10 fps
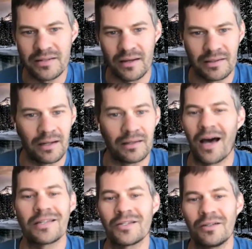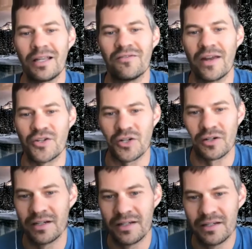on colossal
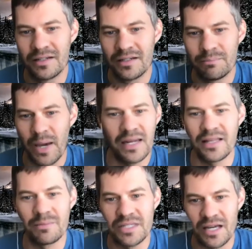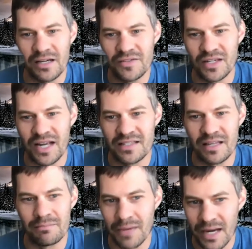adventure, pitting themselves against
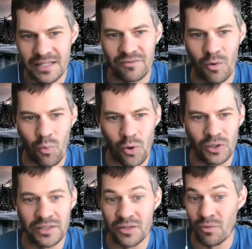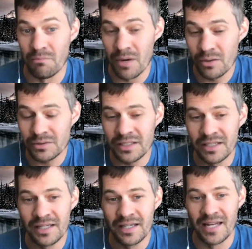the might of a world as remote
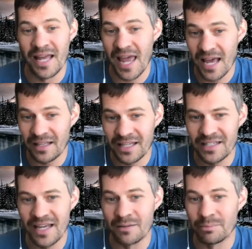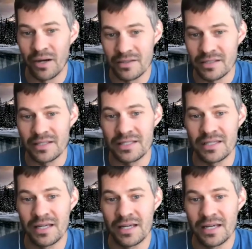and alien and
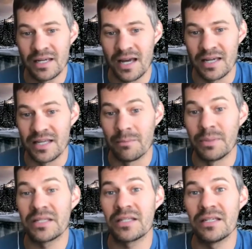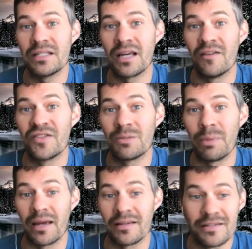pulseless as the abysses of
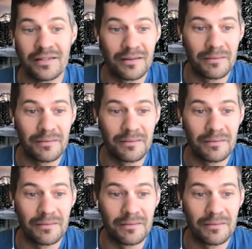space.